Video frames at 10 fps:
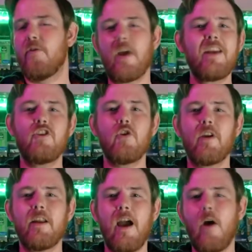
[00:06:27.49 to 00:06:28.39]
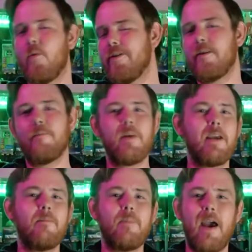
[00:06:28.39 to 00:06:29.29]
They duke it out with the
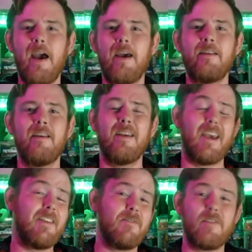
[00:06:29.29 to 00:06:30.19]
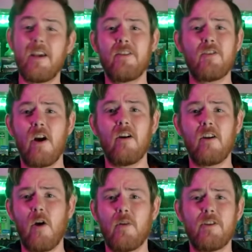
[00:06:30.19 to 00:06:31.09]
big bad, and things aren't
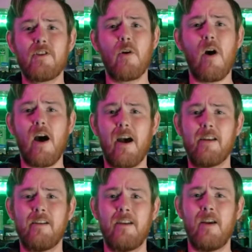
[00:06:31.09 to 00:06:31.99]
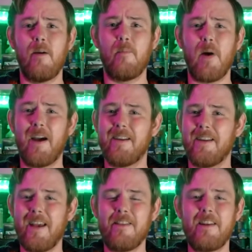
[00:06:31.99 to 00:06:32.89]
going so hot. But
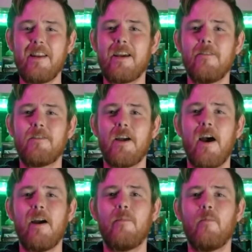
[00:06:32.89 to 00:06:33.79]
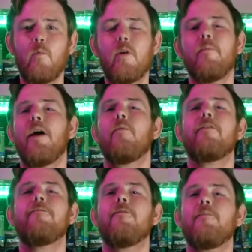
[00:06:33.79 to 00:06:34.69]
in the nick of time, we're met
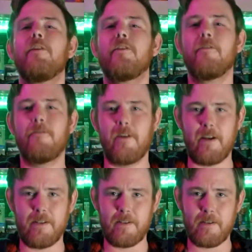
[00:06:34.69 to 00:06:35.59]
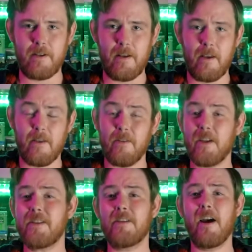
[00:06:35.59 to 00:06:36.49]
with a familiar face.
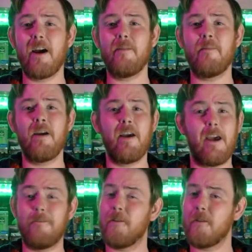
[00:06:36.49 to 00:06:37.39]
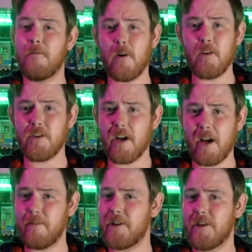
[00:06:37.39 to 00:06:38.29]
This time, and for the first
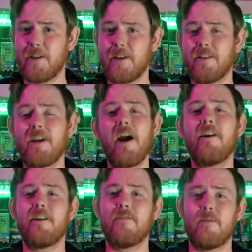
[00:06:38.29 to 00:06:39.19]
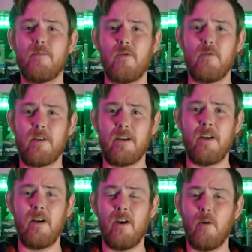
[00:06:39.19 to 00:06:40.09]
time during the entirety of the movie,
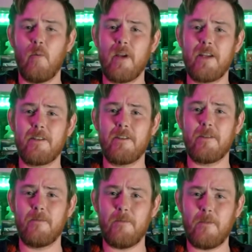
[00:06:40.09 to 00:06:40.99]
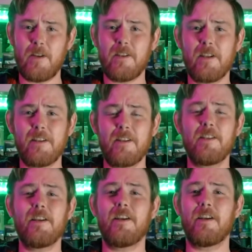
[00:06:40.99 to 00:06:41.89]
we get to physically
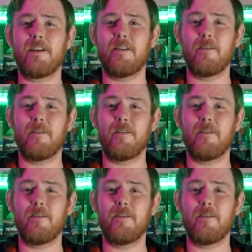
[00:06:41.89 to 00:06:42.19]
see,